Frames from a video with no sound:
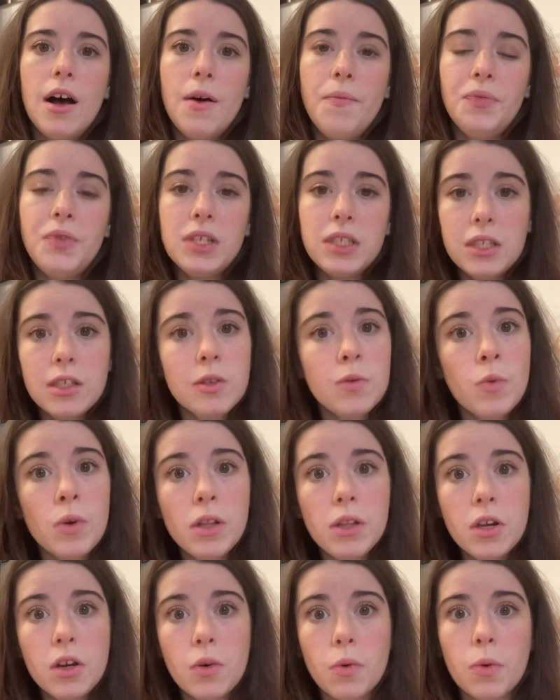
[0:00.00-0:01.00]
this is
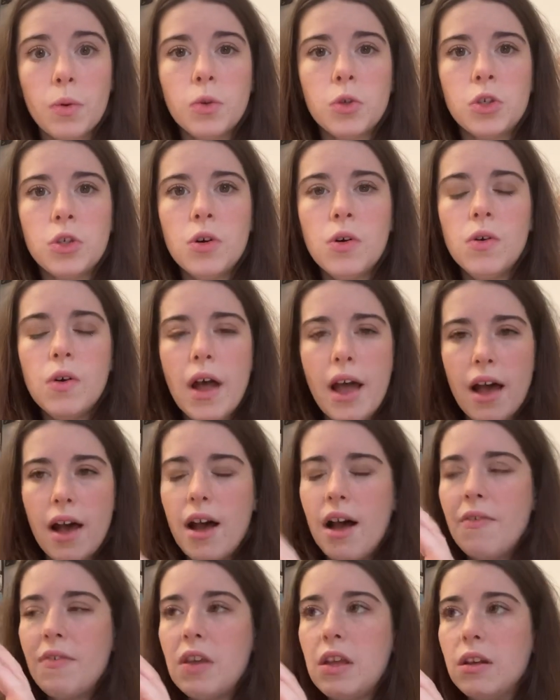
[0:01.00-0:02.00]
really crucial.
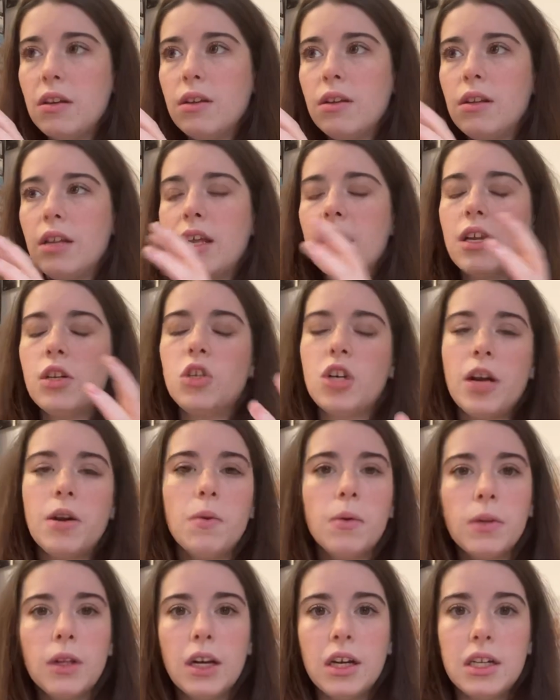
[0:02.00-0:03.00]
I mean, like a
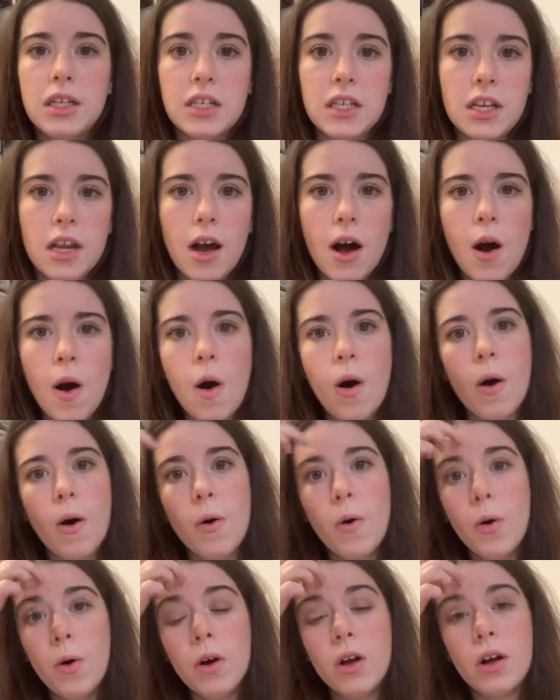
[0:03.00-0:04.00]
general idea
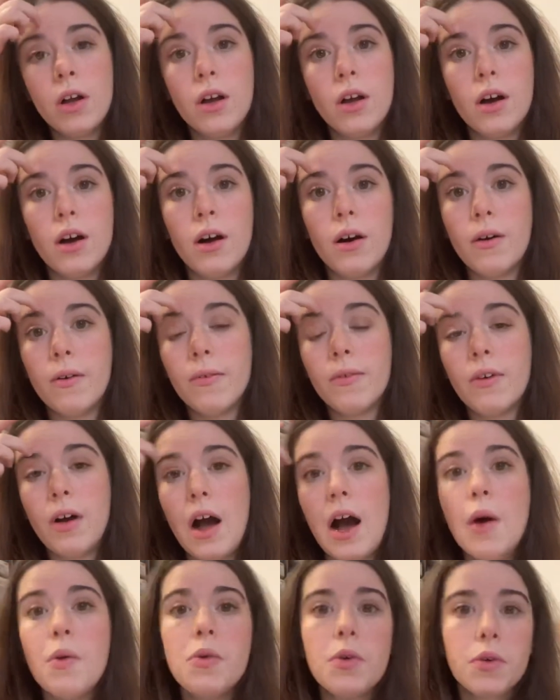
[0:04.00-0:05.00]
of
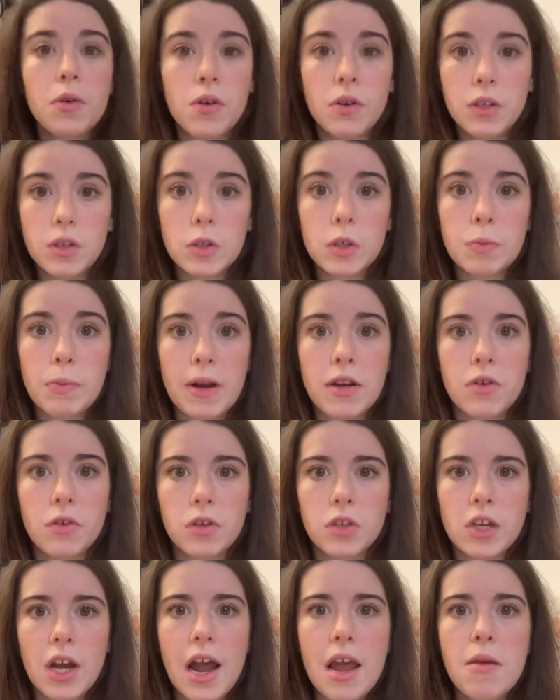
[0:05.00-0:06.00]
how you're going to spend your
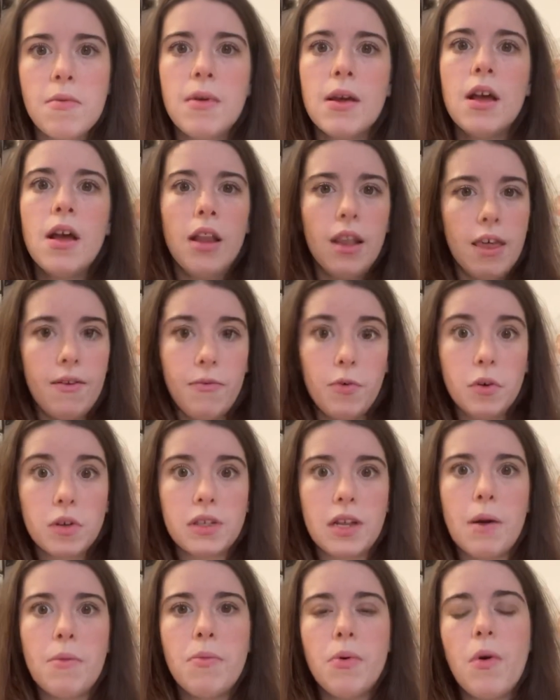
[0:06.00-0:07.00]
time. Like, for
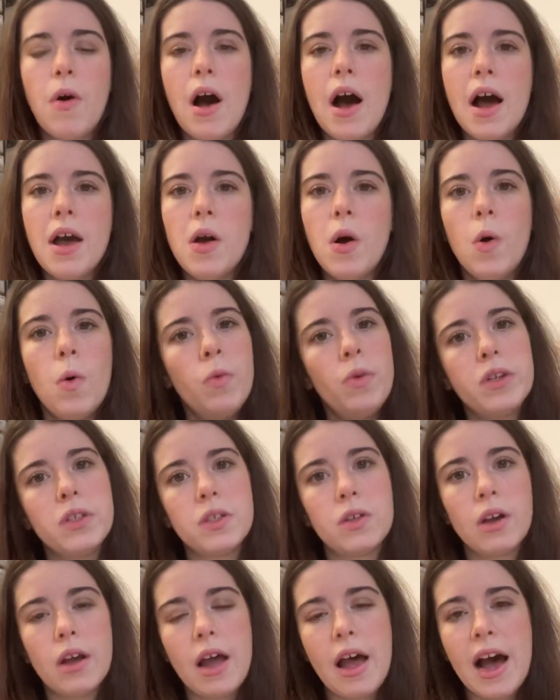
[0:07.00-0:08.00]
example, I
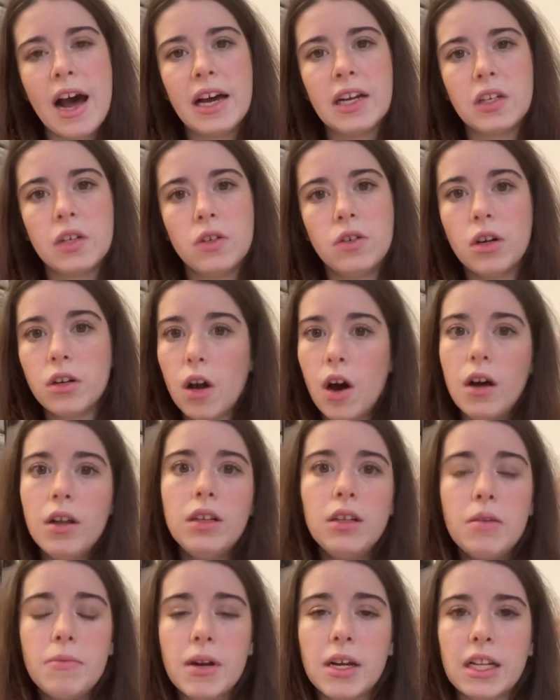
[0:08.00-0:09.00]
always add not
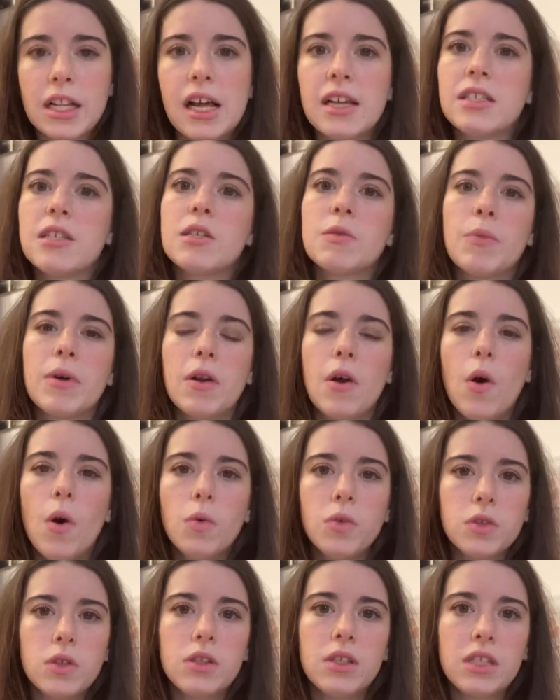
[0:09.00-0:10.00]
only my classes but
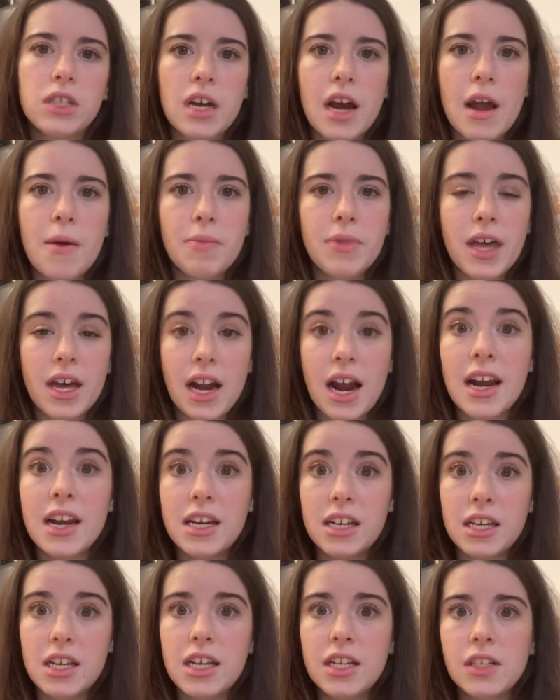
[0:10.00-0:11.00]
also the time that I
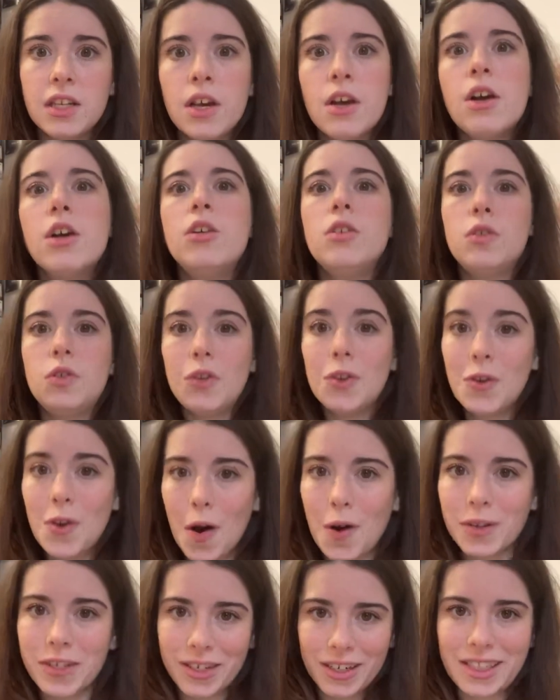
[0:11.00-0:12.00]
need to
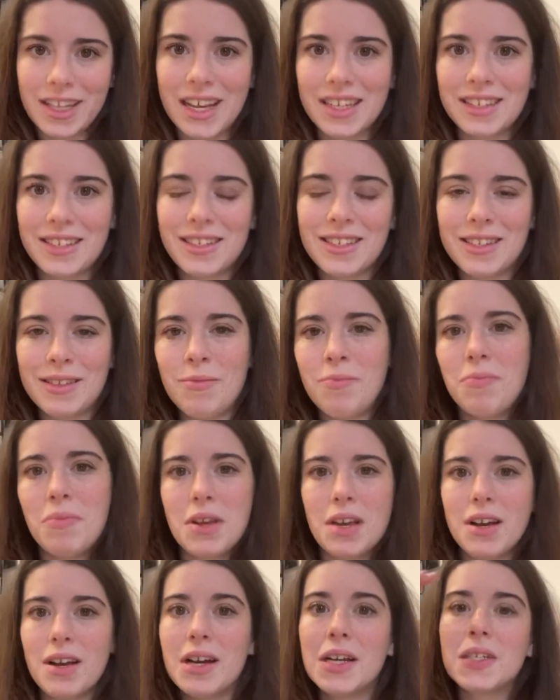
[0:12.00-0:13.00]
go to classes,
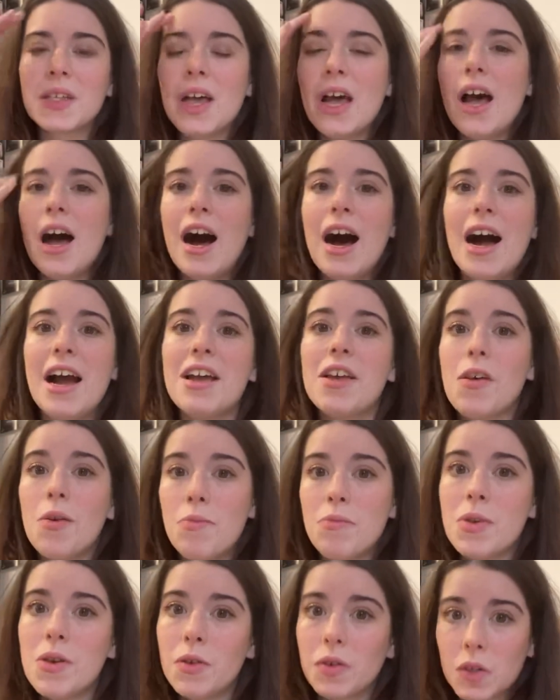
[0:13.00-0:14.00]
because I
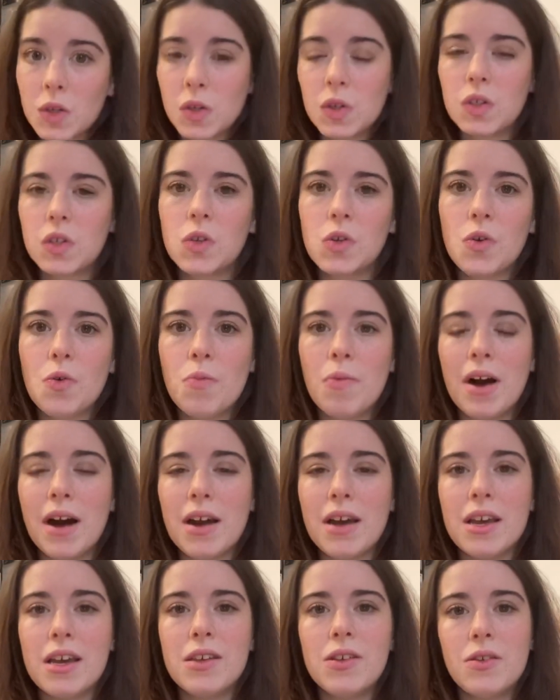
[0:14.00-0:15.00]
commute to my
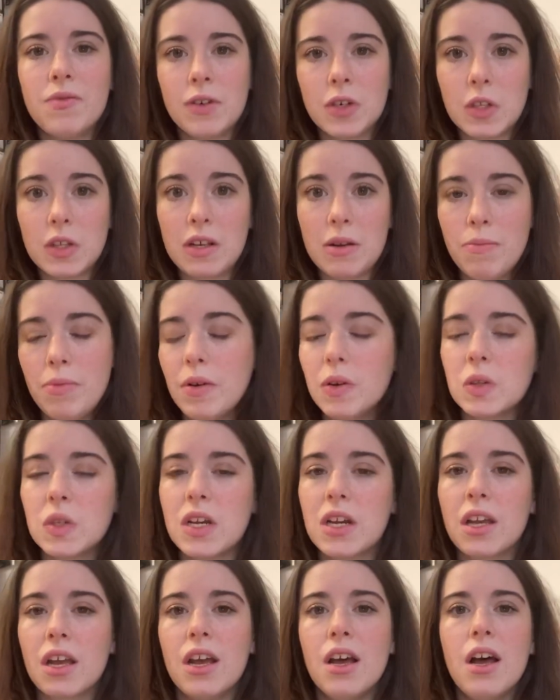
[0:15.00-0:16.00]
university building